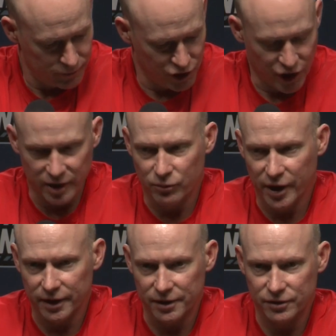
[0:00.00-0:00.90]
Jaden
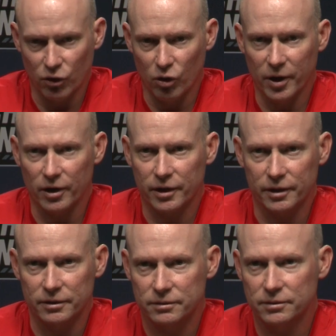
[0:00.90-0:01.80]
Bradley's an
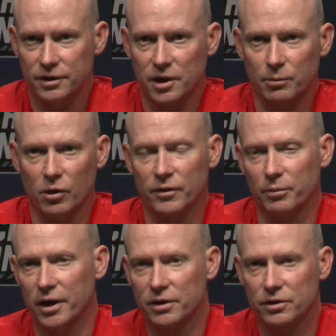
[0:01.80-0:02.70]
All-American. He's coming off the
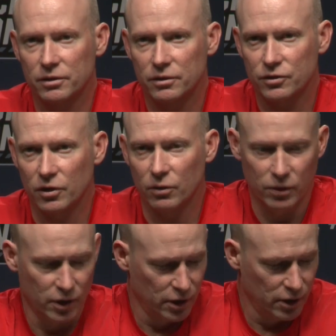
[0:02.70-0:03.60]
bench. So
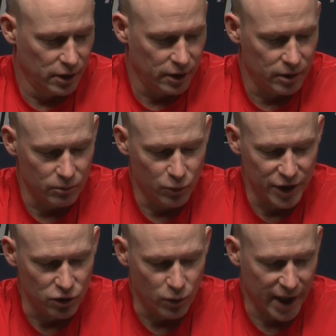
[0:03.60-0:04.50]
we
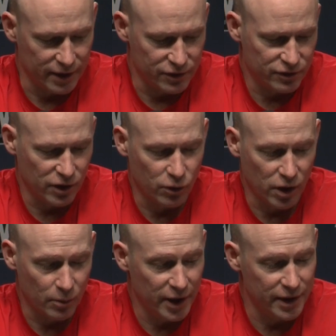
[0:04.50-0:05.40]
knew we had to slow it
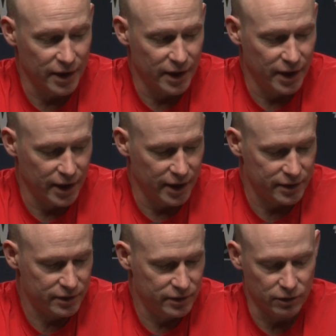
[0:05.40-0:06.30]
up.
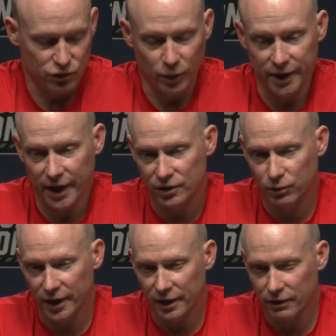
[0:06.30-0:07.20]
It's
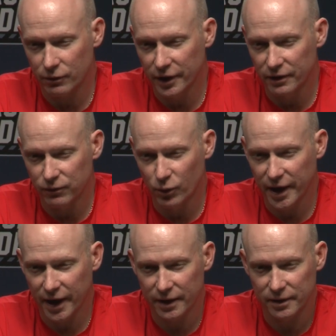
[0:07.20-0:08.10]
28-23 if
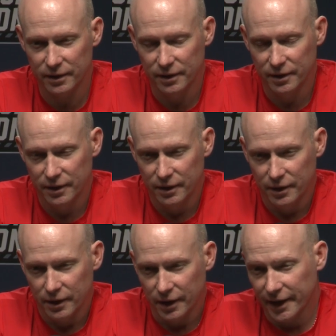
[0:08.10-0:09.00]
we had,
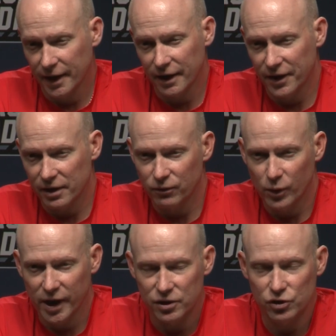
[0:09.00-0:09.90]
again, I think if
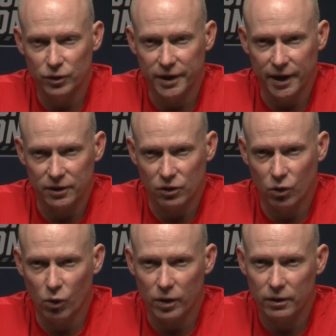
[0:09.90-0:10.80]
we had Julian on the
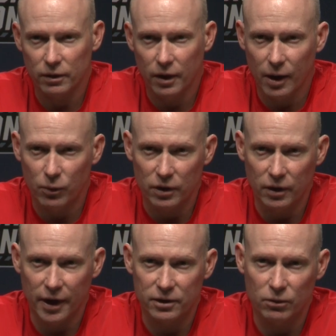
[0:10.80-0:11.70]
court, I would have
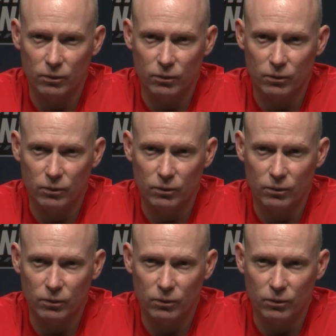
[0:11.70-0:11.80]
liked